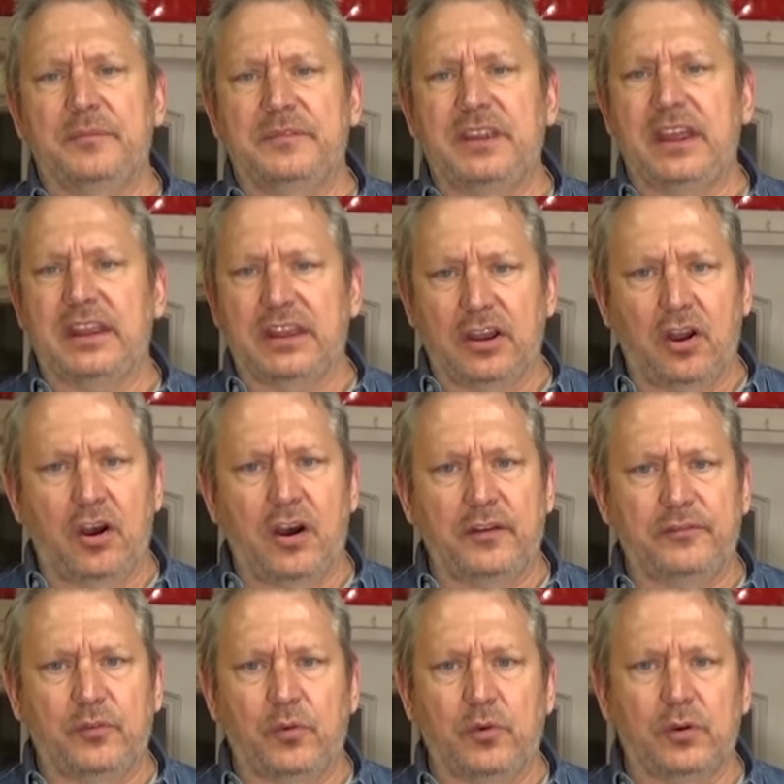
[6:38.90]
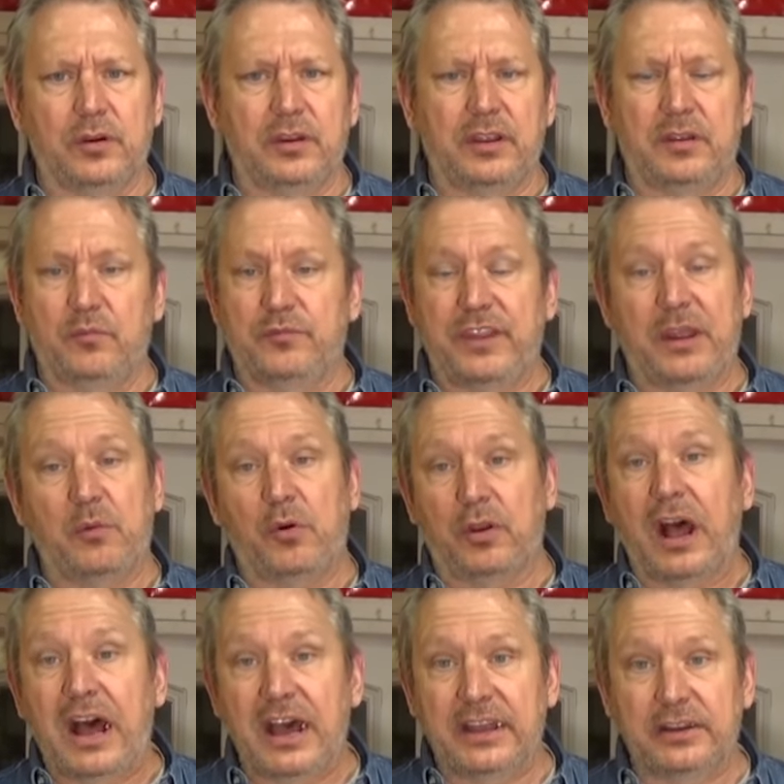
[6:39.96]
taking off, or they
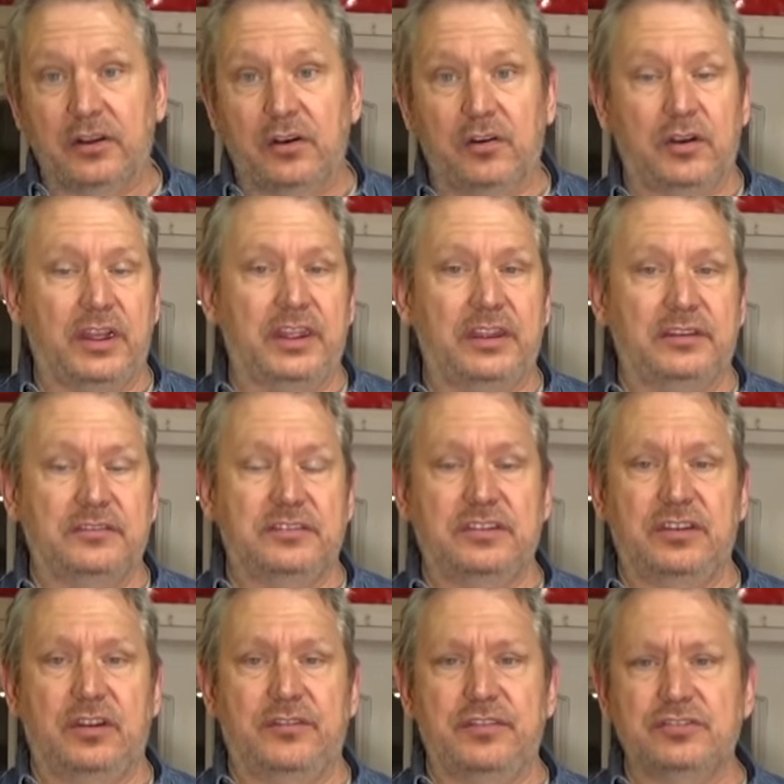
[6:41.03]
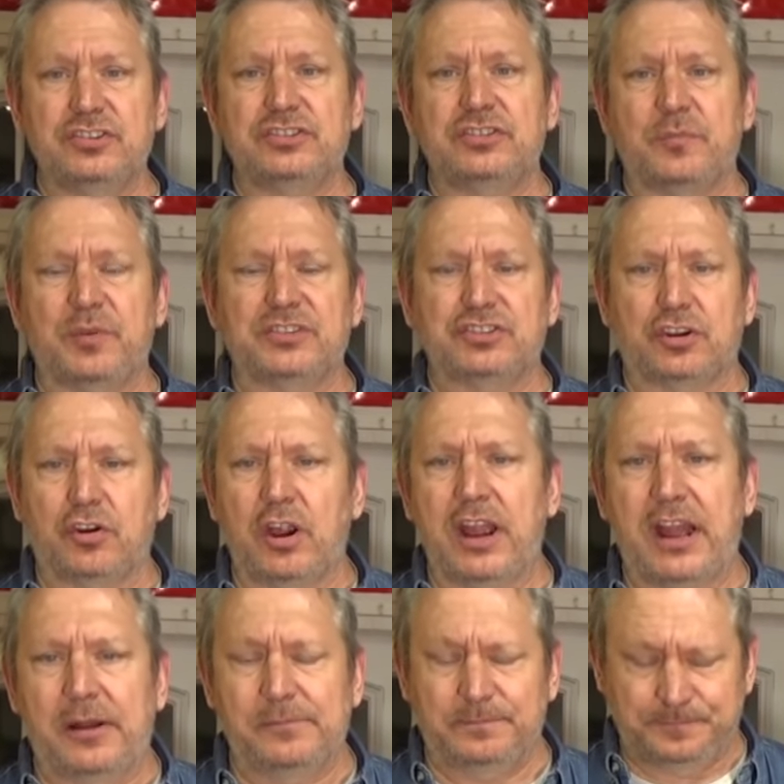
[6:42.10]
won't idle, and you know, they're just a bunch of
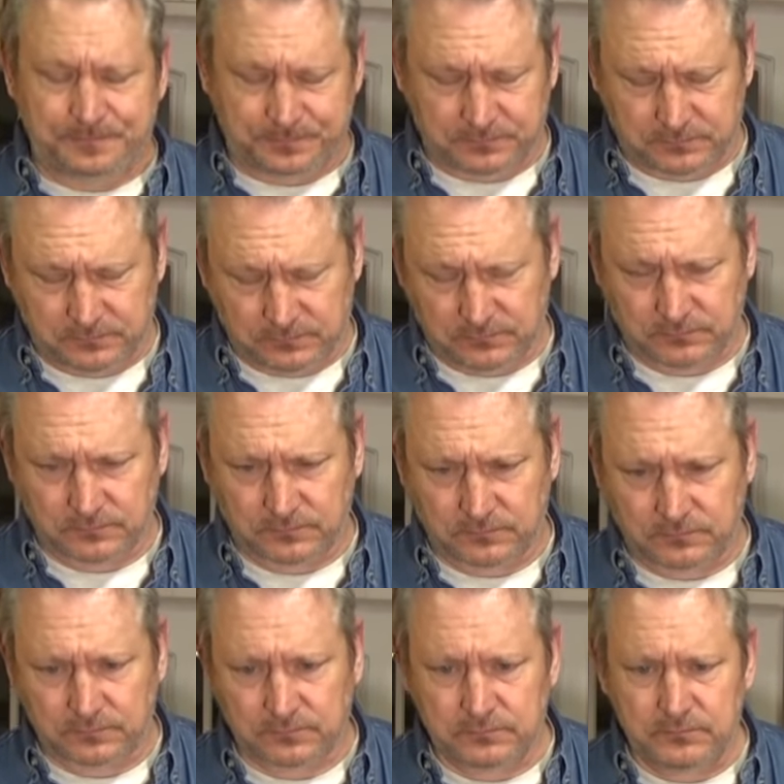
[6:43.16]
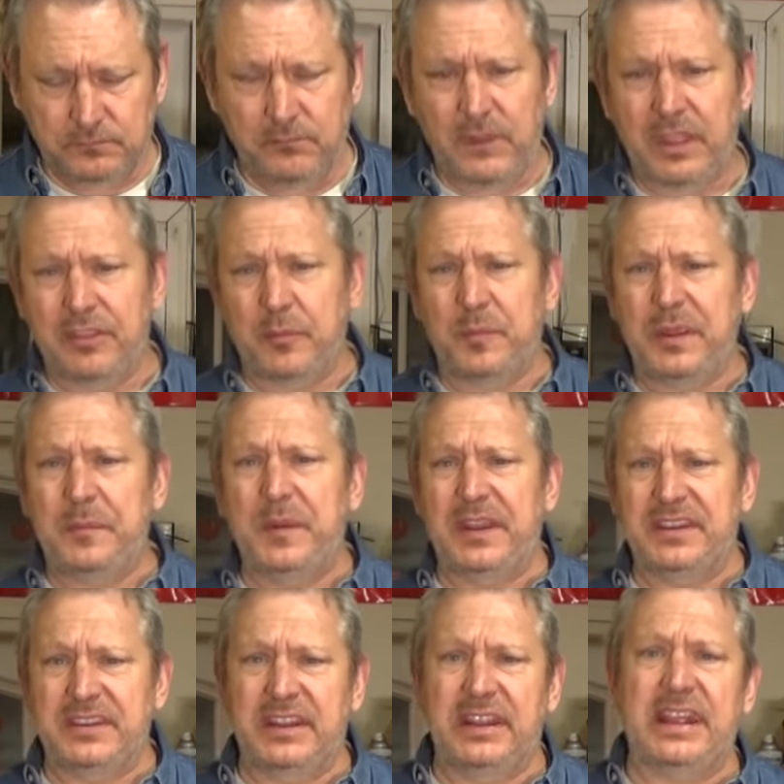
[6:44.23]
crap. The
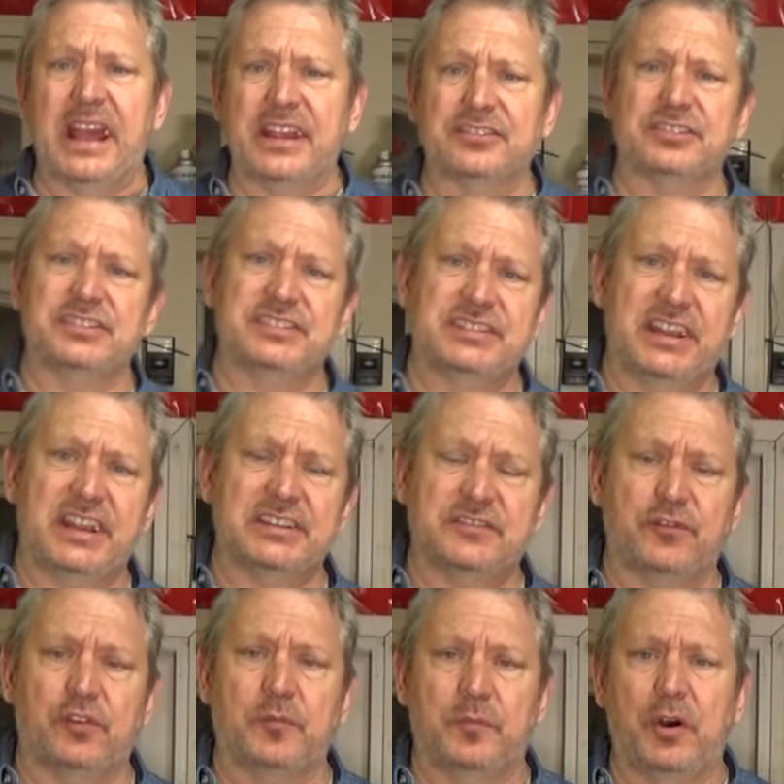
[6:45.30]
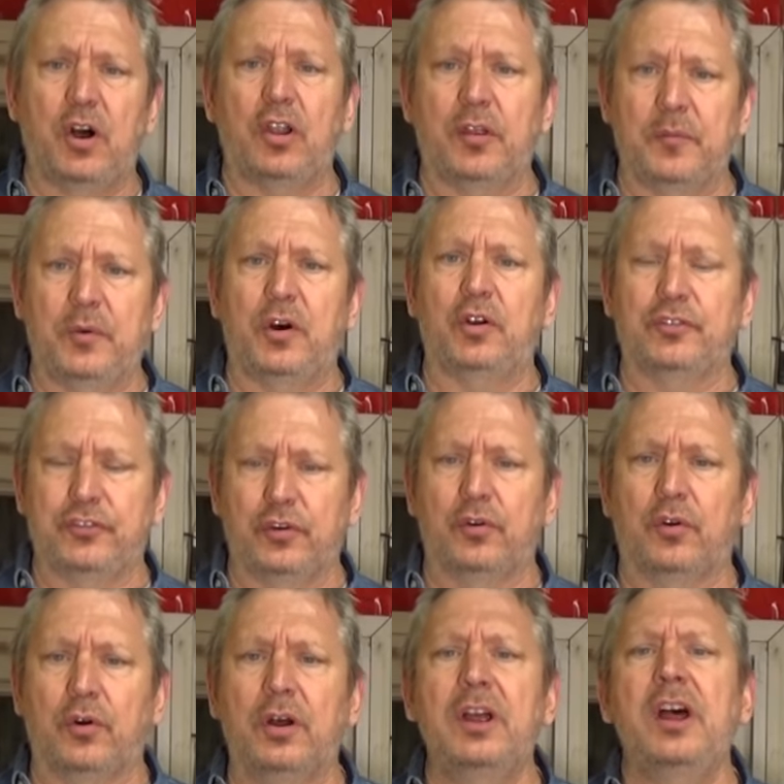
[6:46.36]
BB&D actually stands for Ball and Ball
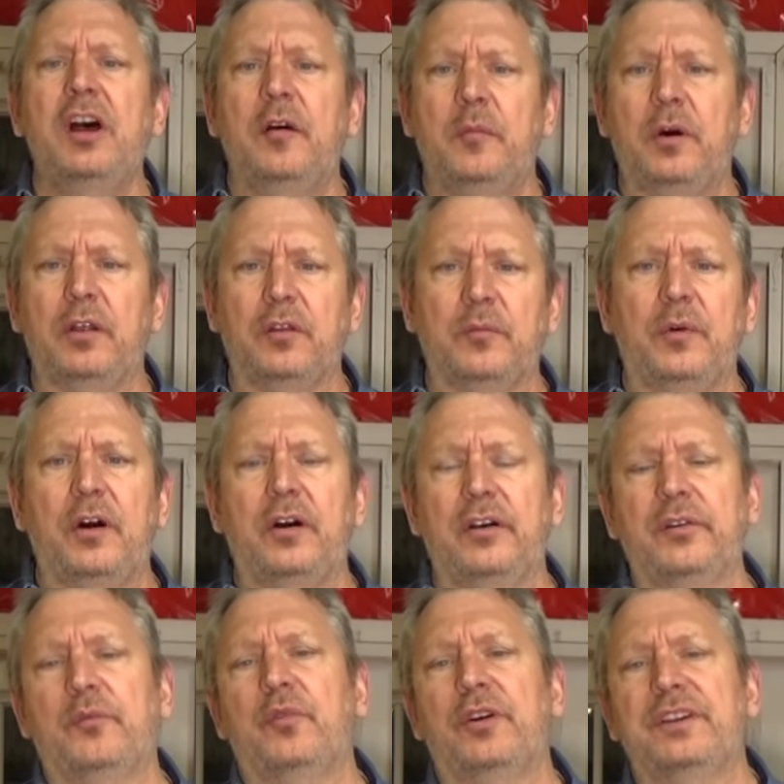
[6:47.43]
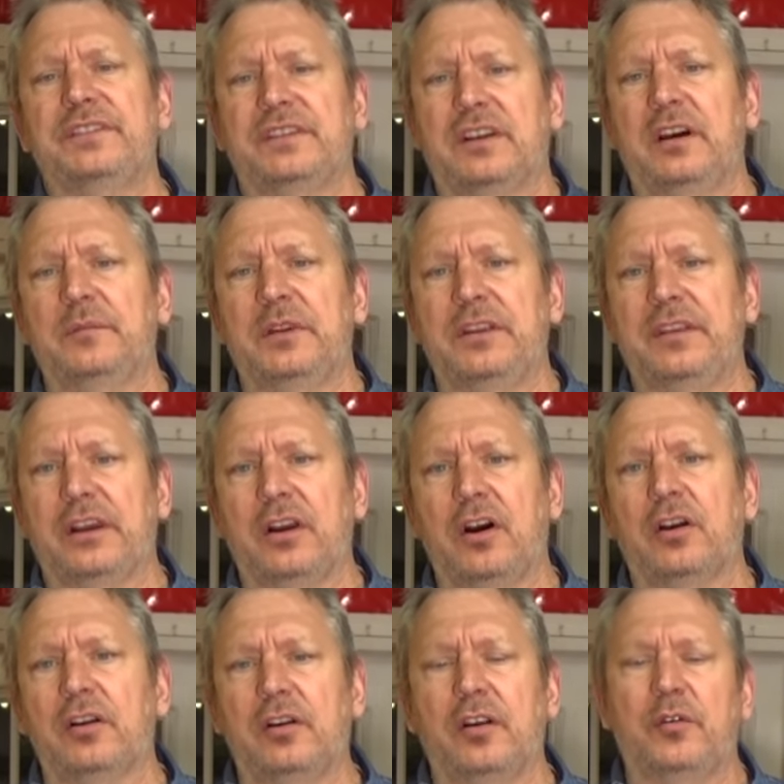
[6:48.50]
Dual. Ball and Ball was a company that
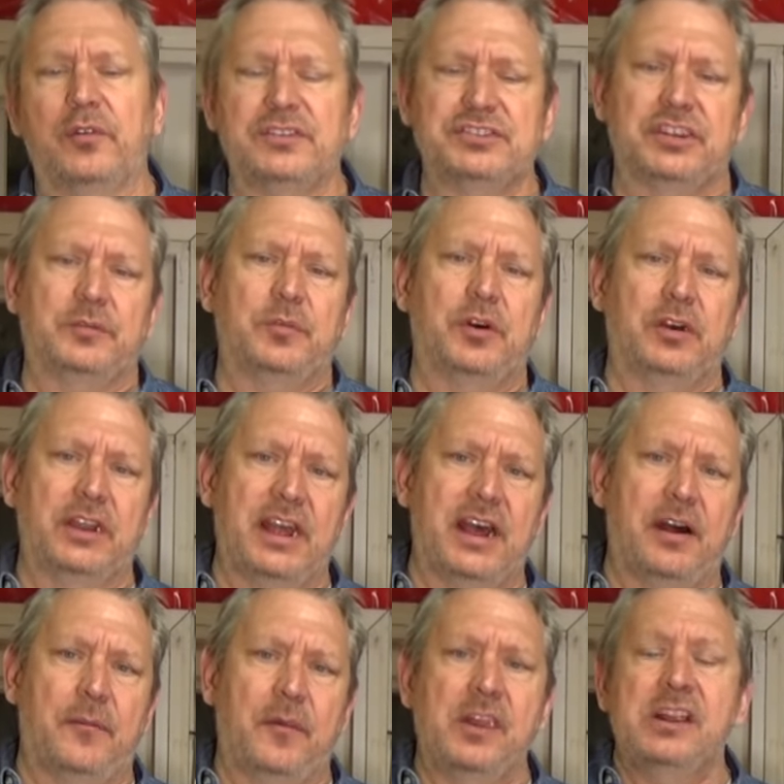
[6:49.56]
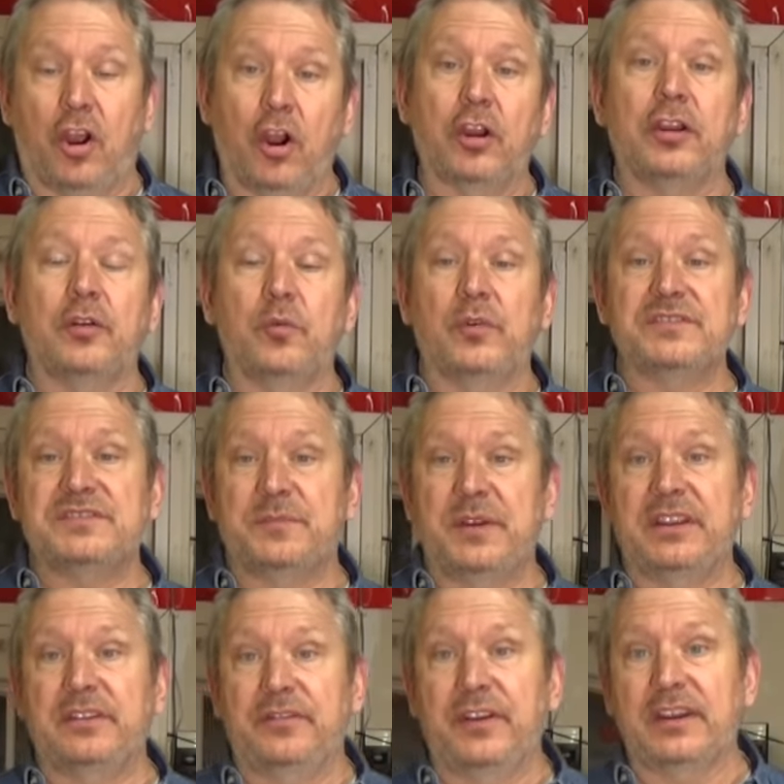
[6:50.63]
Carter originally bought out. Carter was the
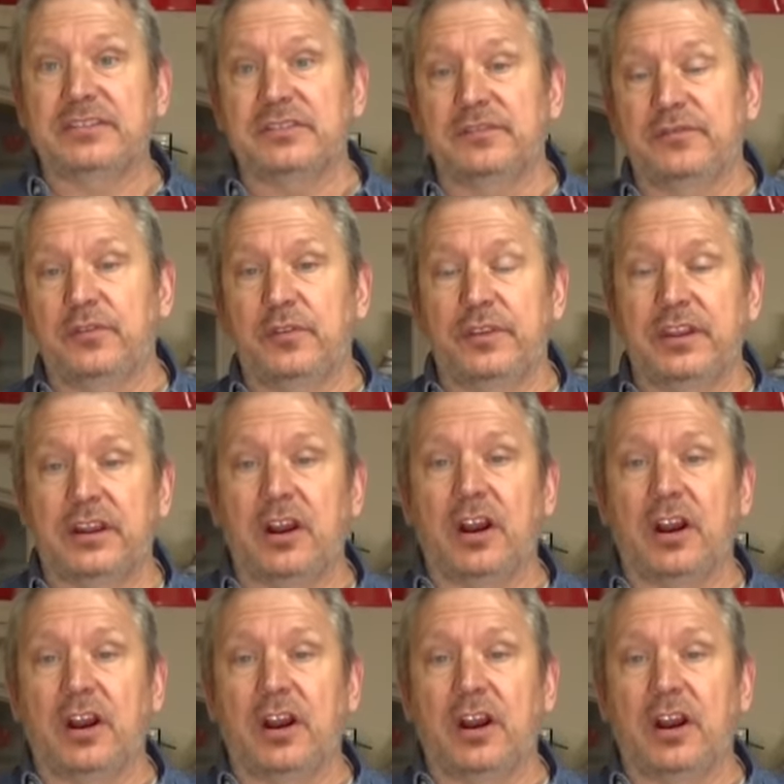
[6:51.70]
manufacturer for the